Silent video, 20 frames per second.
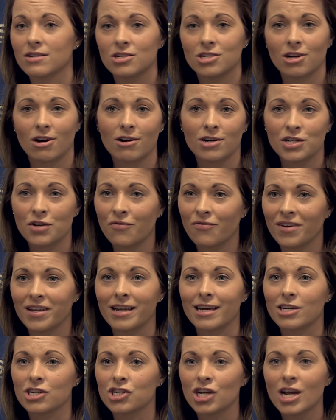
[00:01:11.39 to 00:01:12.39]
start to
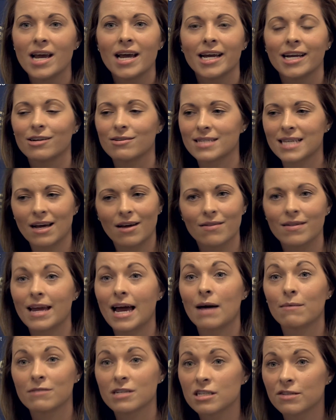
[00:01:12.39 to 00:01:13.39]
finish. Here's how the
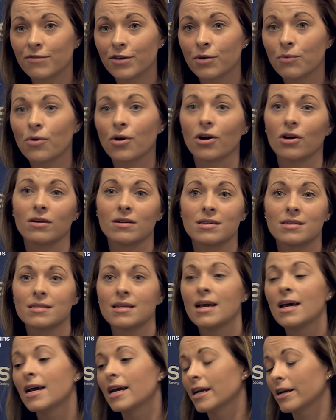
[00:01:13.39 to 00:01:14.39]
atmosphere works.